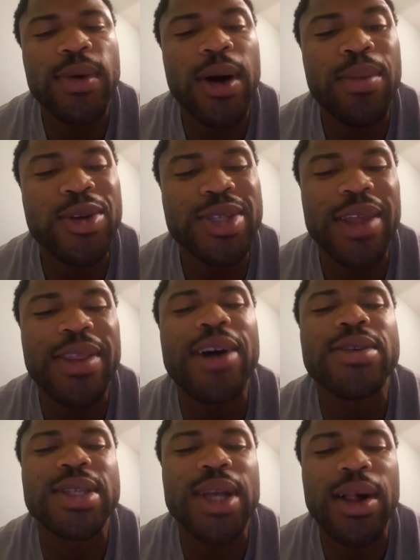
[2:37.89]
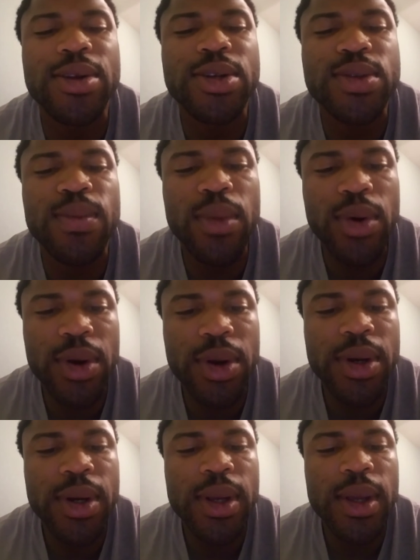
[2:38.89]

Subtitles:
almost $1,000 more.